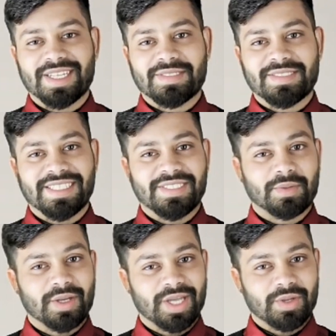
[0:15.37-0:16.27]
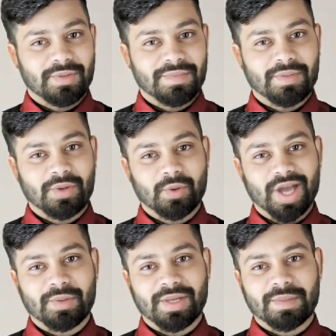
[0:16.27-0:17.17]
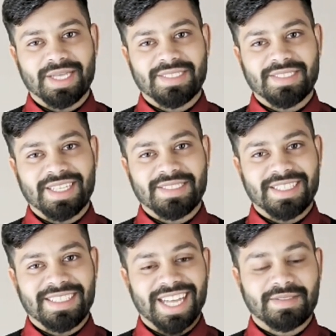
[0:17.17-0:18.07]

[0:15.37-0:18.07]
In this video, we will be discussing